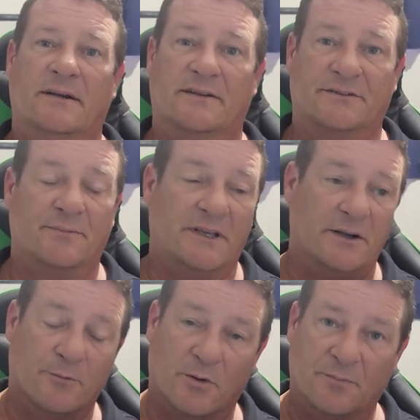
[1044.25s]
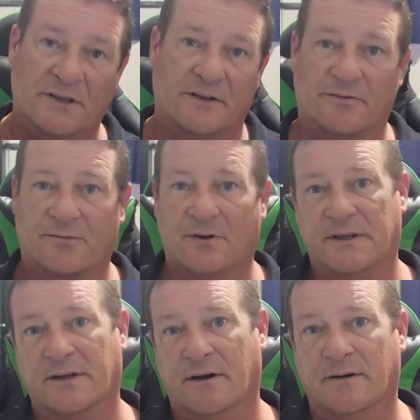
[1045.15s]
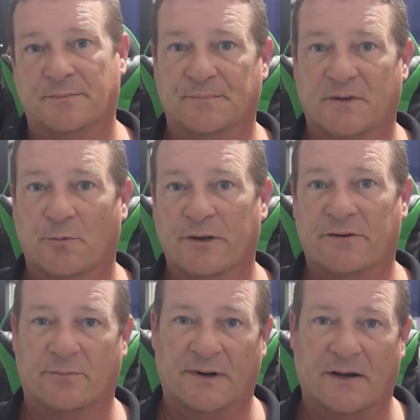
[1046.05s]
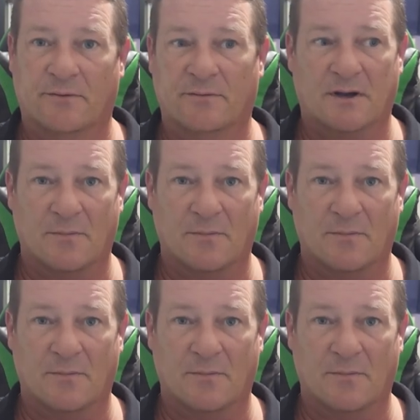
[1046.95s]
doesn't mean it won't be in your front yard a week from now,